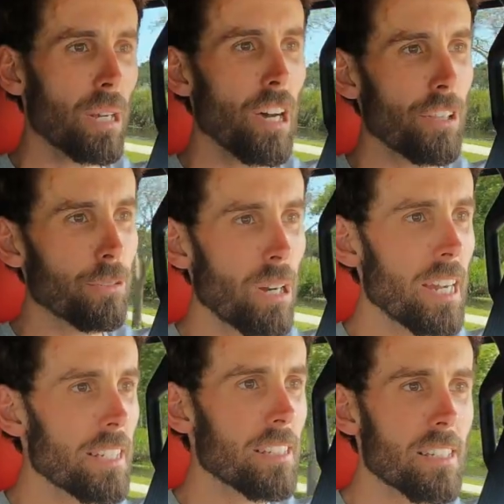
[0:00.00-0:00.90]
But
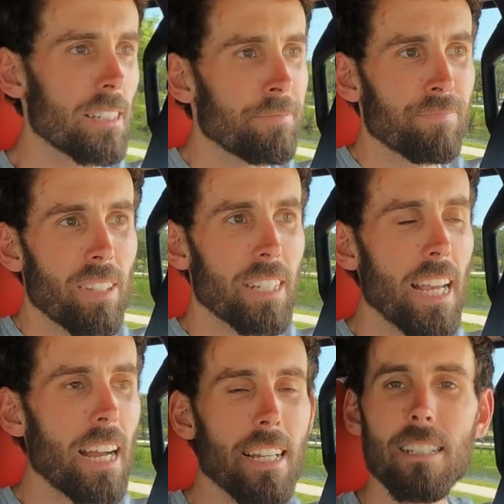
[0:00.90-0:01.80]
otherwise,
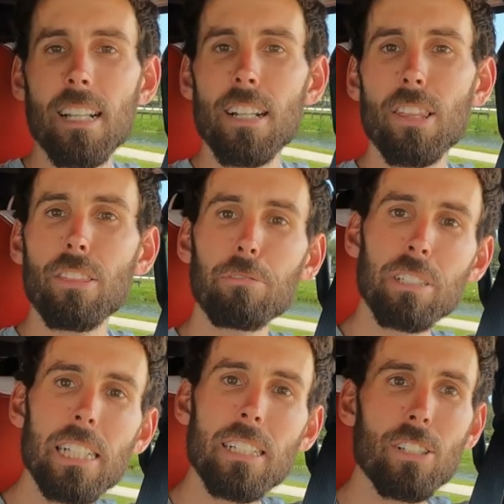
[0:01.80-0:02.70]
yeah, it's got a
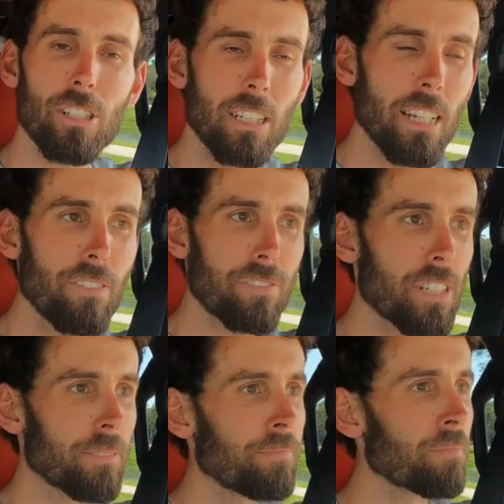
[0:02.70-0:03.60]
three inch lift.